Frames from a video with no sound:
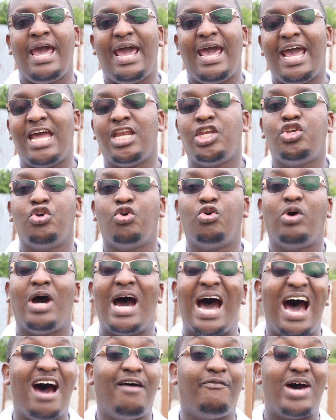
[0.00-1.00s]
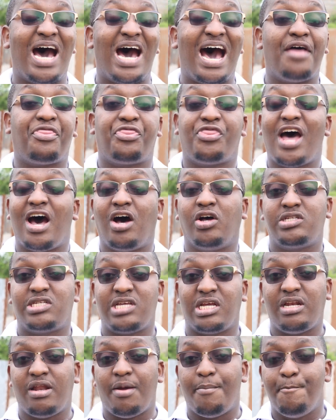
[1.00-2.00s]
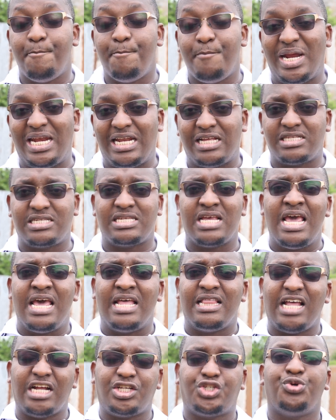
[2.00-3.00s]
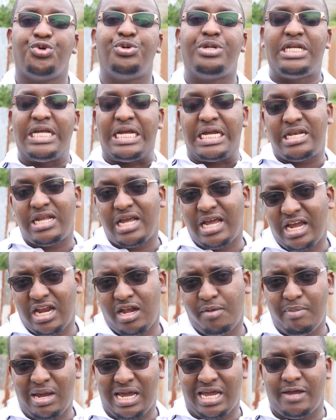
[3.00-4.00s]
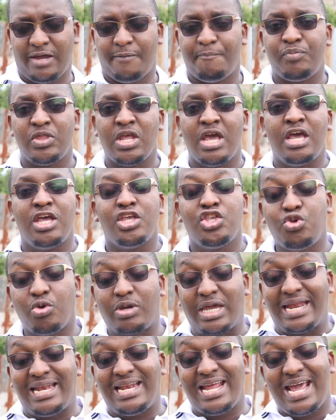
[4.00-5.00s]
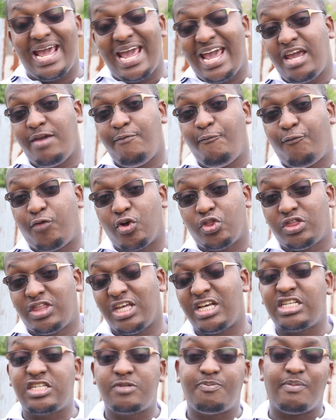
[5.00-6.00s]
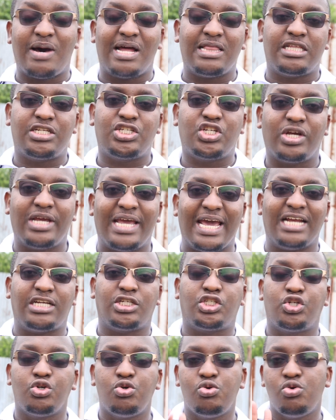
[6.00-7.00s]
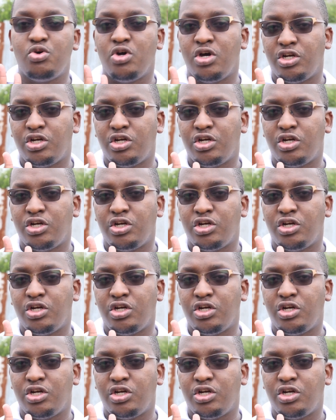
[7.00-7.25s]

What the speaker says: and you have 1,000 minutes that you did in May, you can aim for this month to get to